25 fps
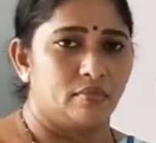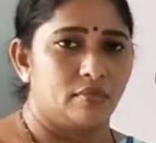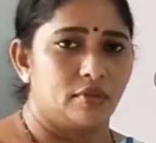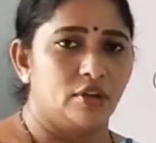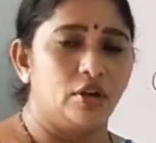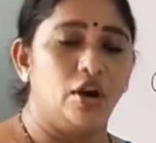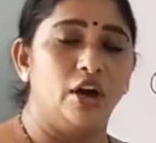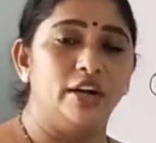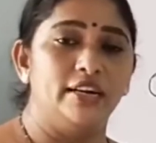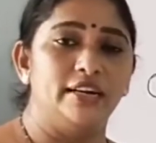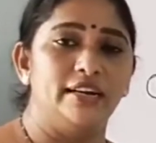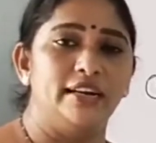
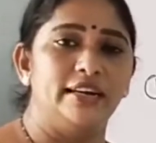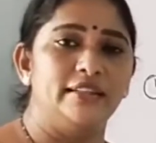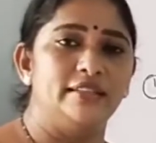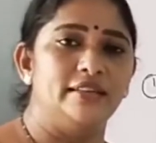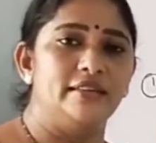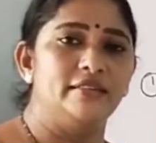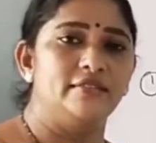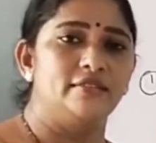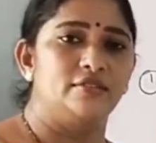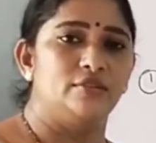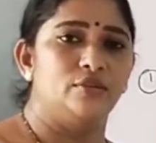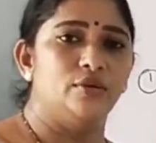Got it, I
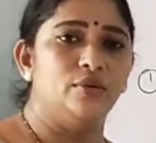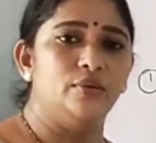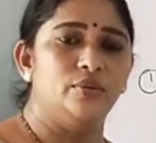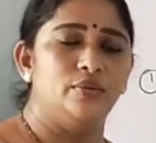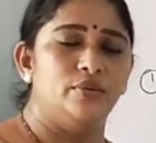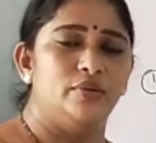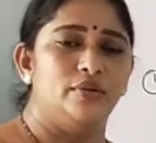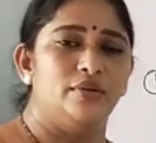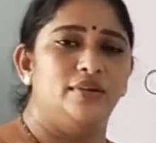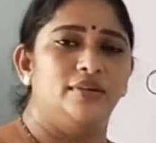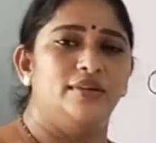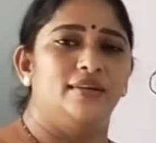think so.
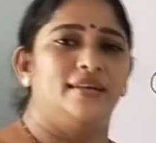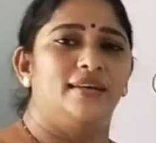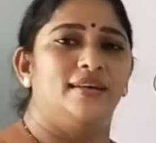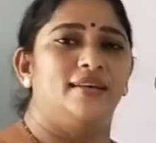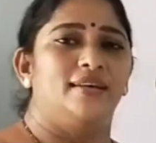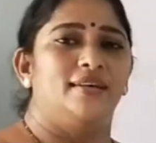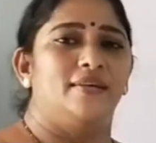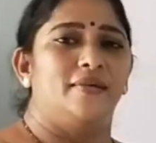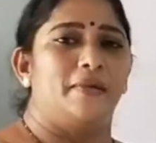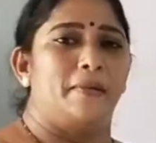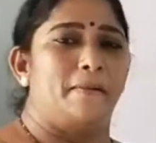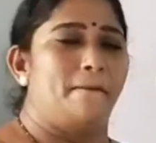
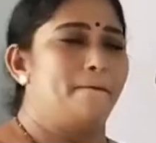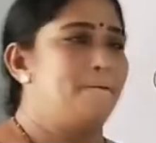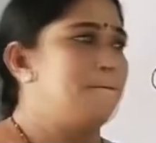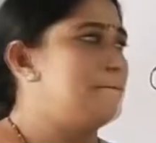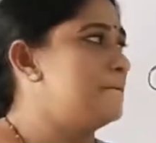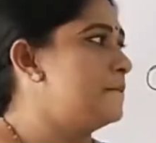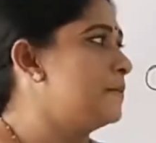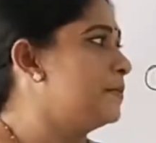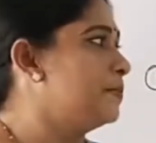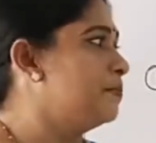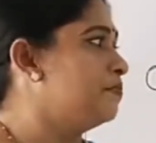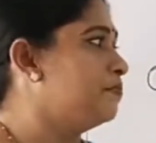
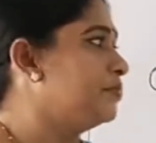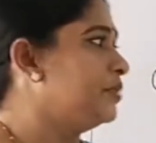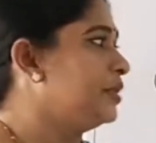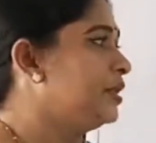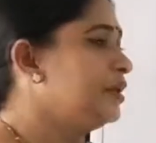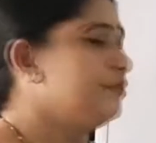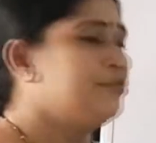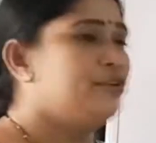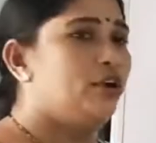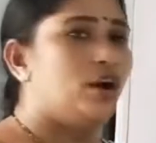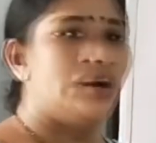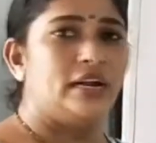
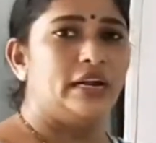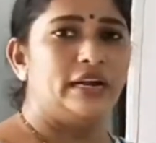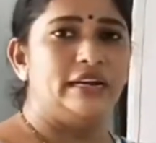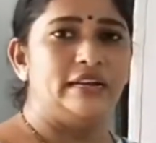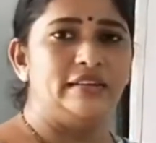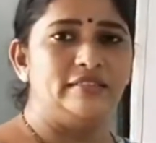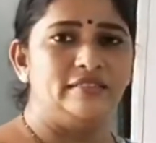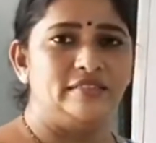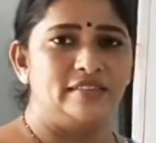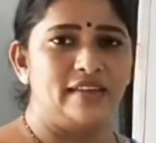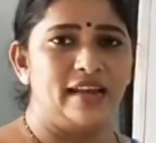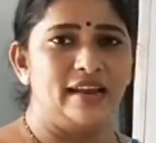If not
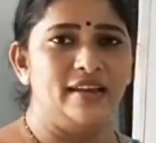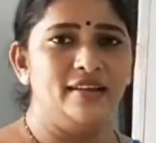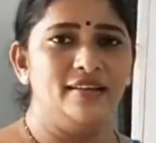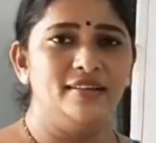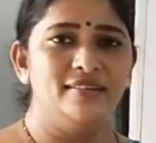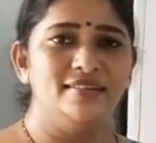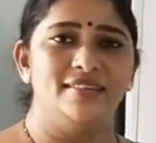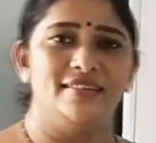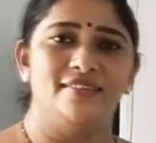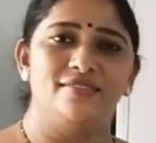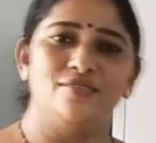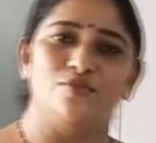
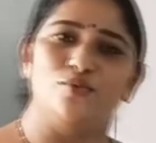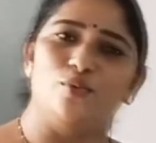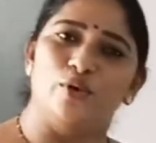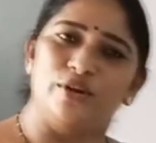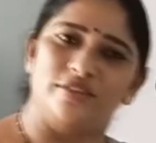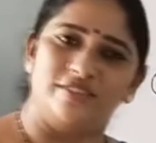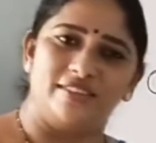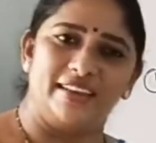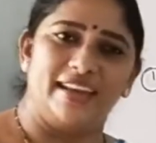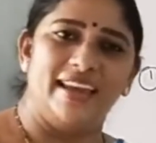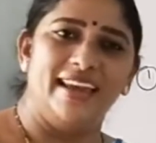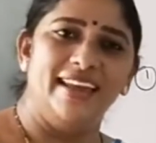understand, just
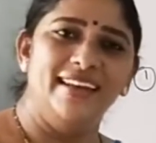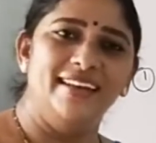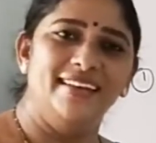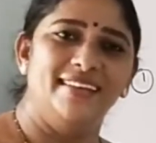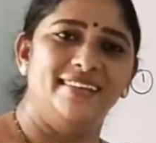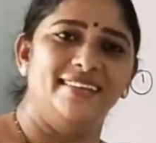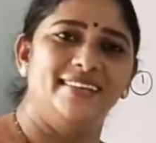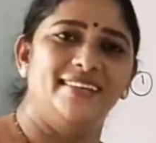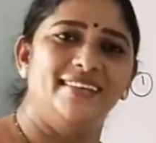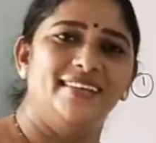watch again.